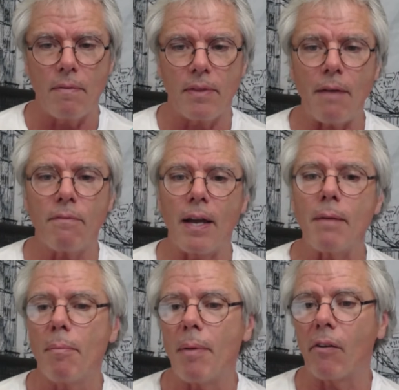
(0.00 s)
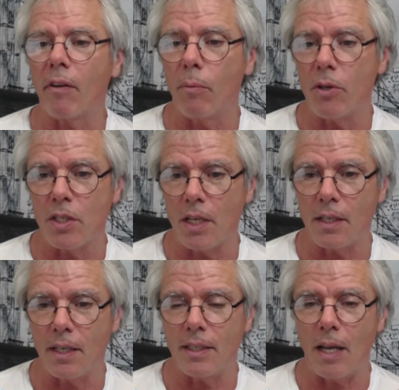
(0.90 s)
That vapor barrier, which is
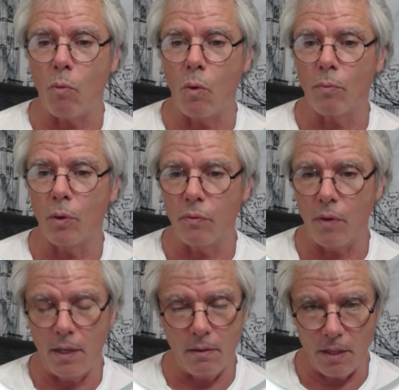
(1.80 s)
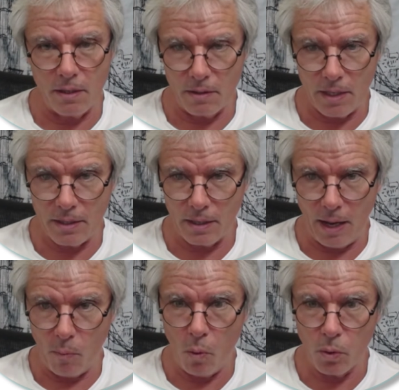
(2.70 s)
underneath that warm roof, it doesn't
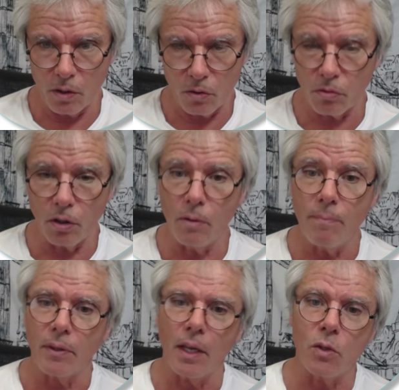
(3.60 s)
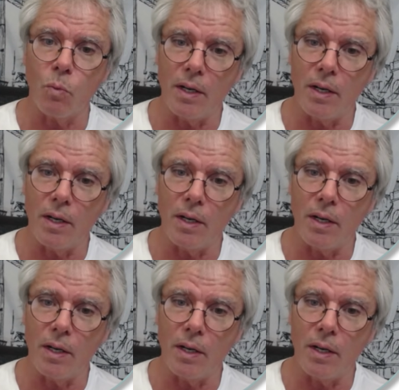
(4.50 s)
let water through as well